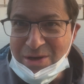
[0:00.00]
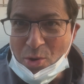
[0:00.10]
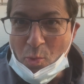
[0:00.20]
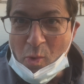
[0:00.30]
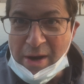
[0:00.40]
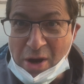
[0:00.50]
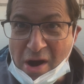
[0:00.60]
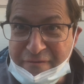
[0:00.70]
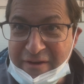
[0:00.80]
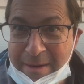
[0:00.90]
one
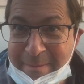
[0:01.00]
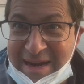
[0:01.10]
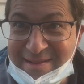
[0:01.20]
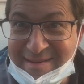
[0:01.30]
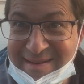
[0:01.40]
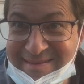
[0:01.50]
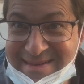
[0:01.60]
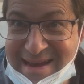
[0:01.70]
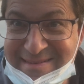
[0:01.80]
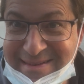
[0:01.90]
often meets his
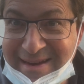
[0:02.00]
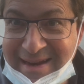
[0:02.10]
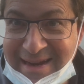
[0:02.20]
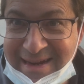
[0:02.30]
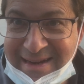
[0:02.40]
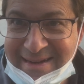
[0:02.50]
destiny